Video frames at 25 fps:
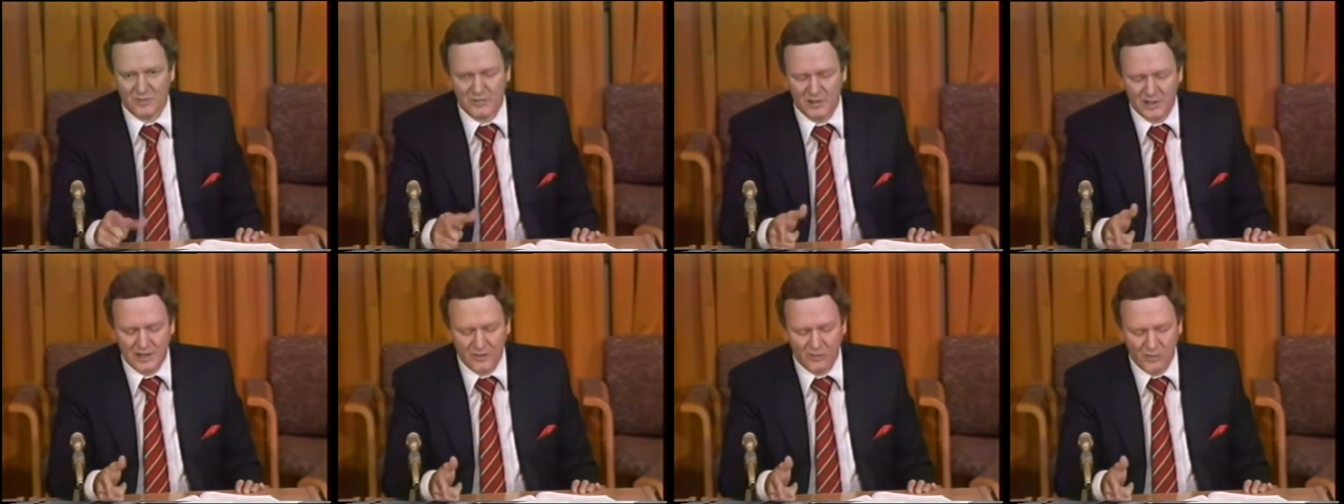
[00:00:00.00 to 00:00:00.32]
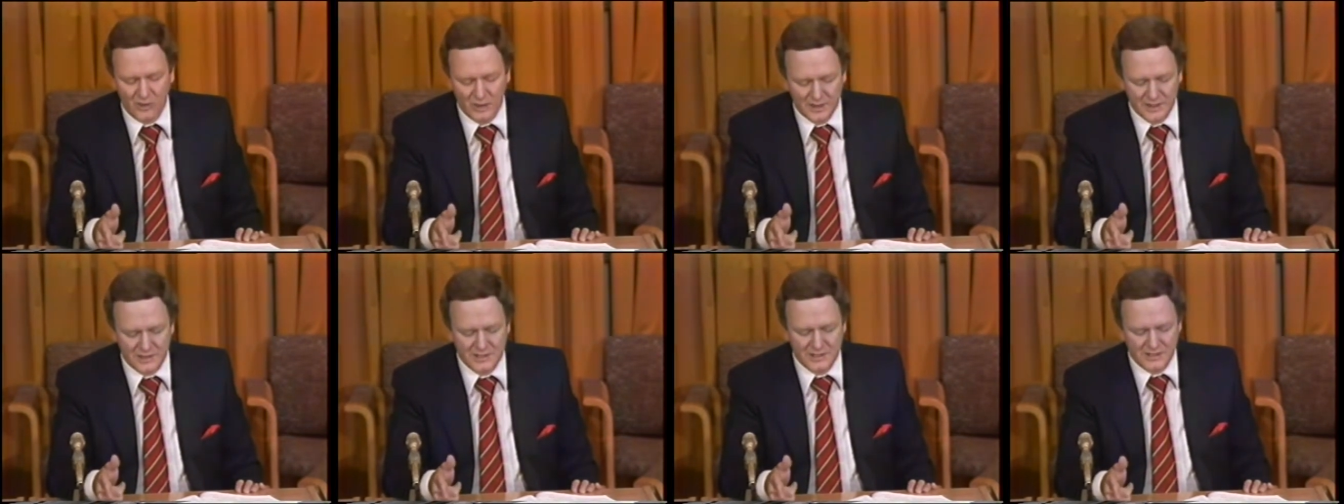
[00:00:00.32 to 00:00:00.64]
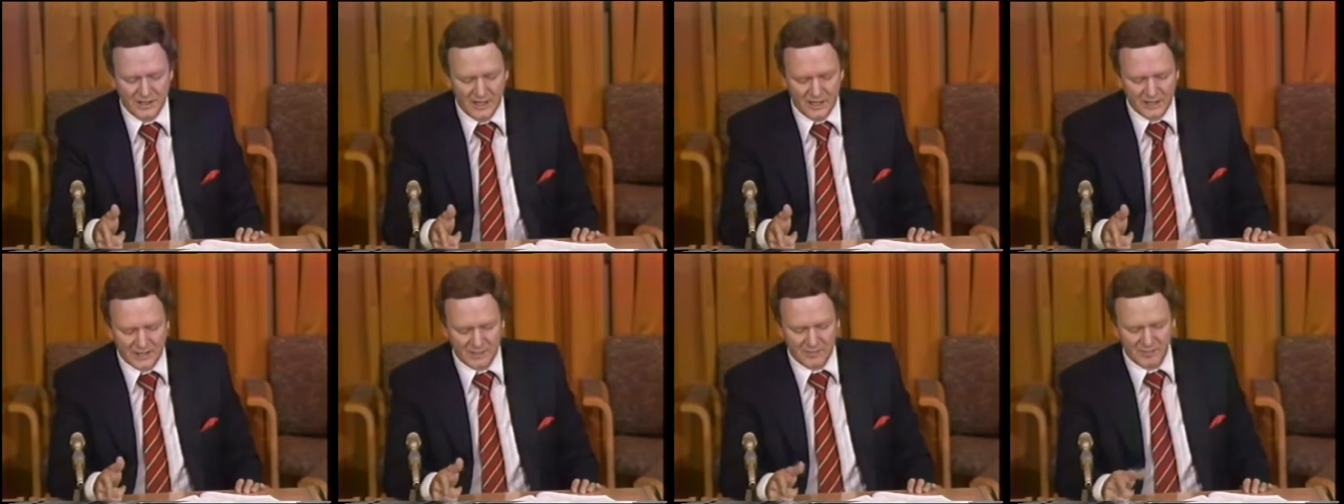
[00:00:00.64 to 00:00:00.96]
but I want to
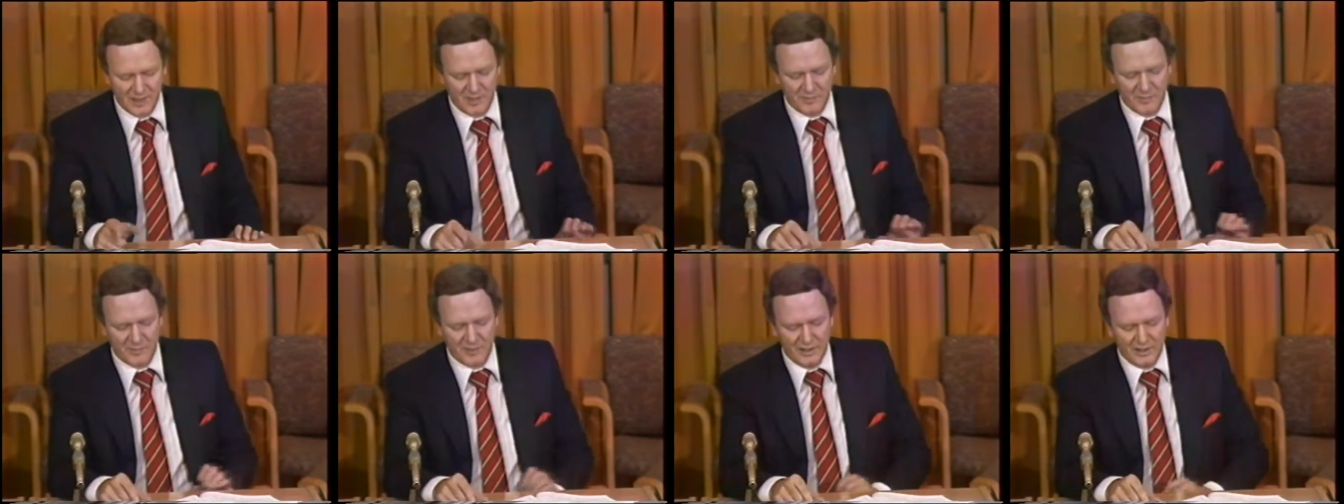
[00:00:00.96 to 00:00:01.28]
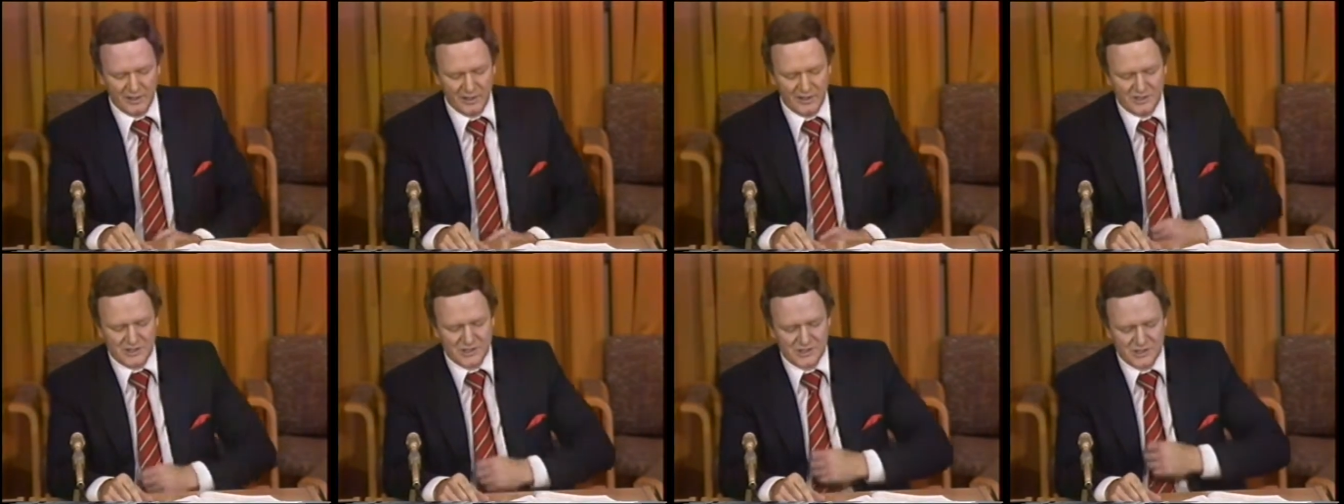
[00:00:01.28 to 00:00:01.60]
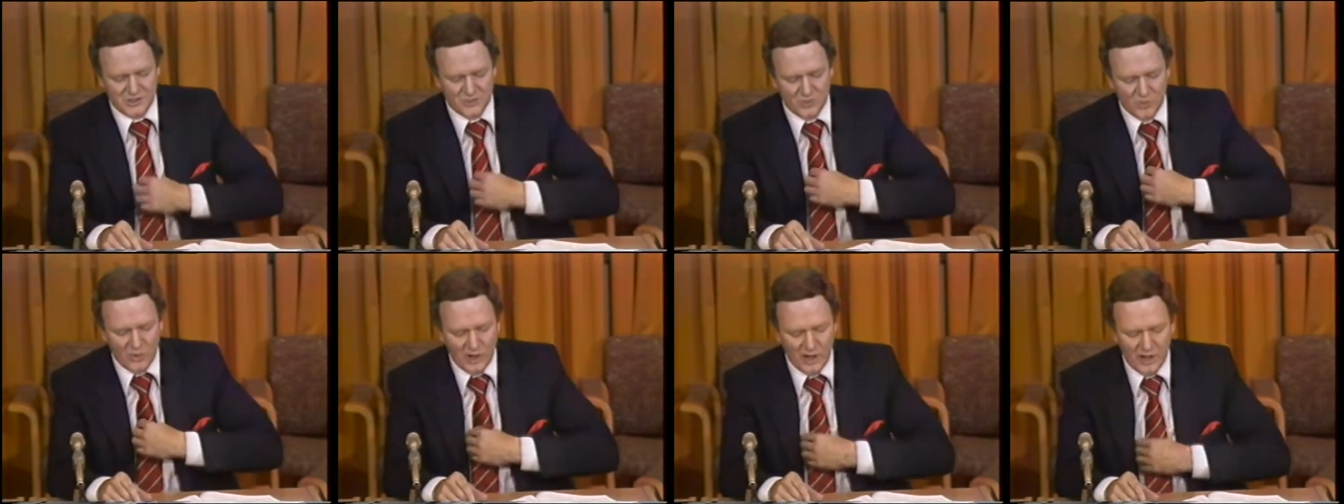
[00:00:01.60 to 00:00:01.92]
talk to my parents
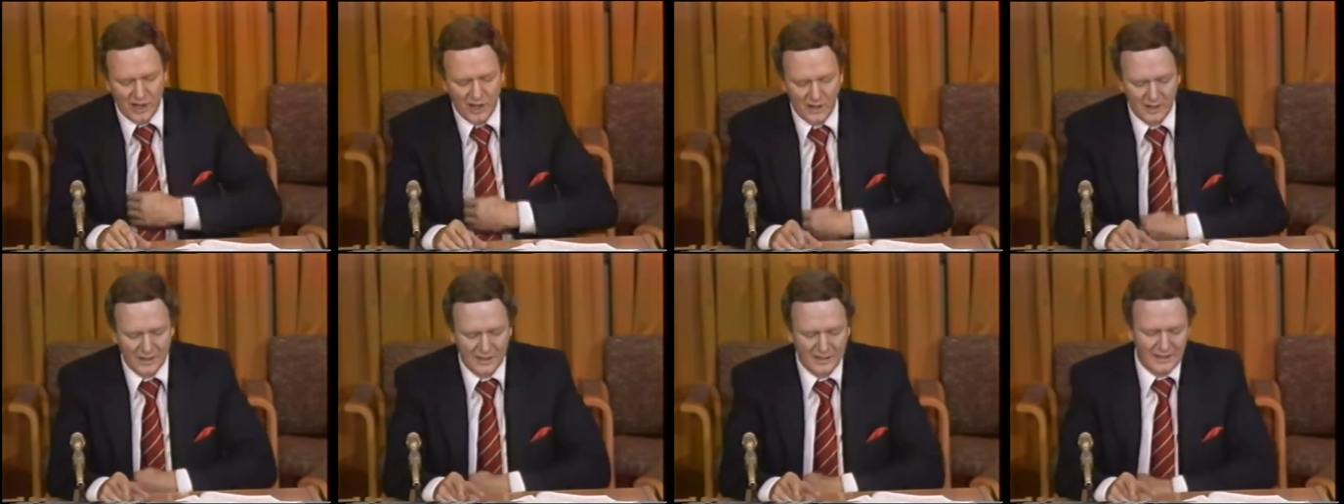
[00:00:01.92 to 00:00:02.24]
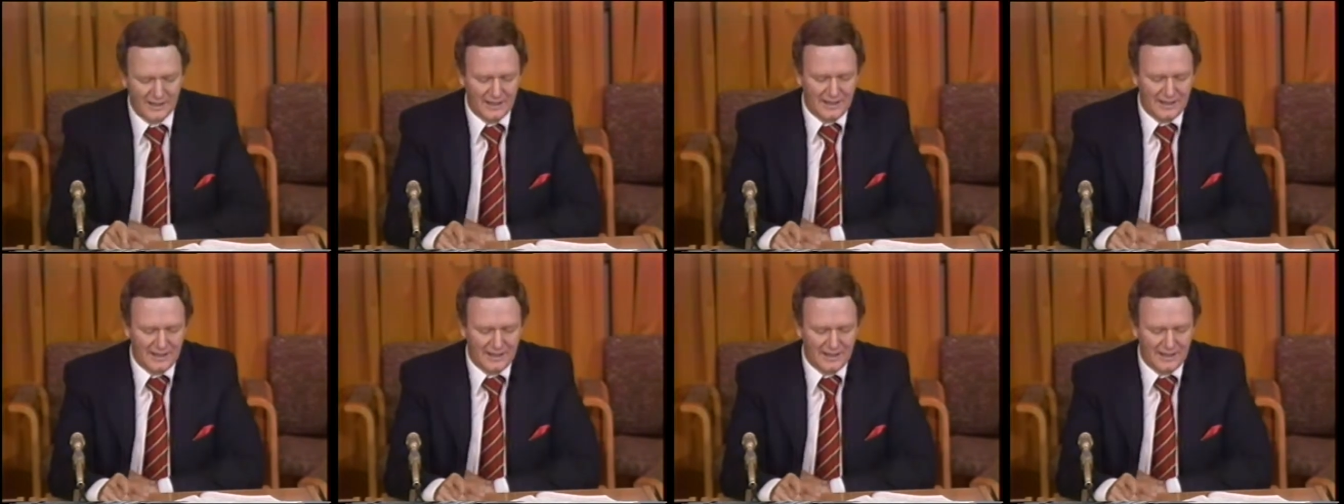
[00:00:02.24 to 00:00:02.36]
as well.